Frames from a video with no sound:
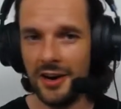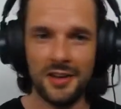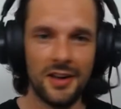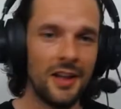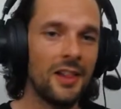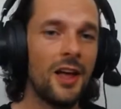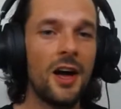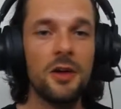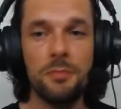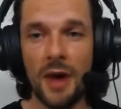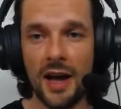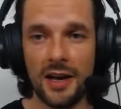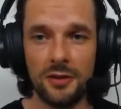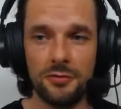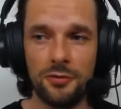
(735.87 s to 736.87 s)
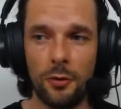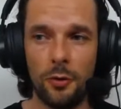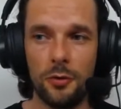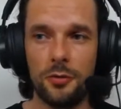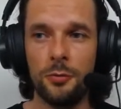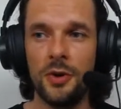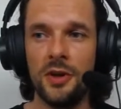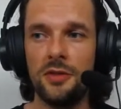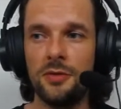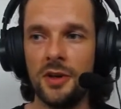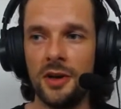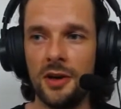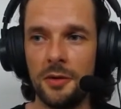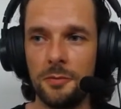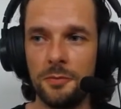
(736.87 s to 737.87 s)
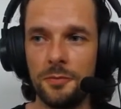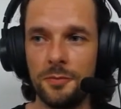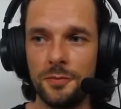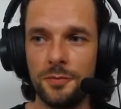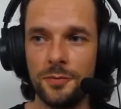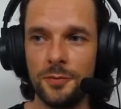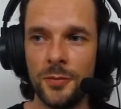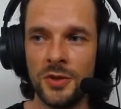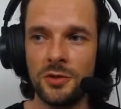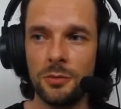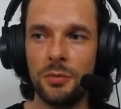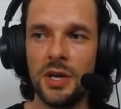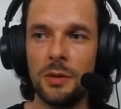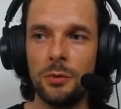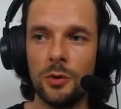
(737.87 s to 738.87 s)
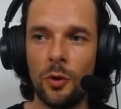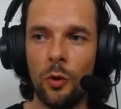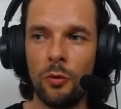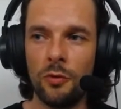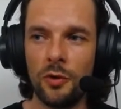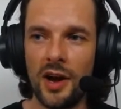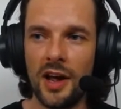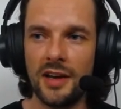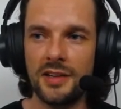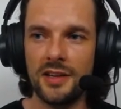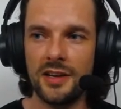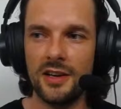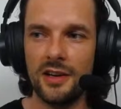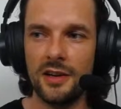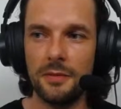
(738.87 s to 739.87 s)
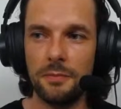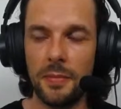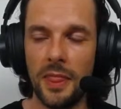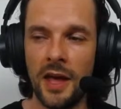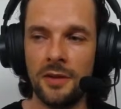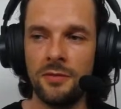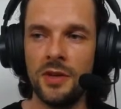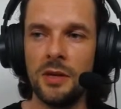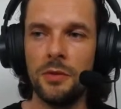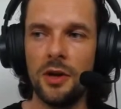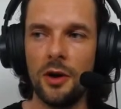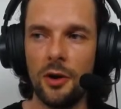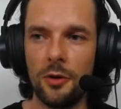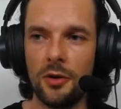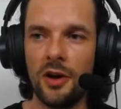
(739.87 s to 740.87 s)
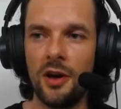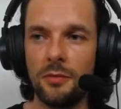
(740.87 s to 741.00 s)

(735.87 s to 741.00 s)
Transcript: a lot of back and forth with some people over at Vimeo.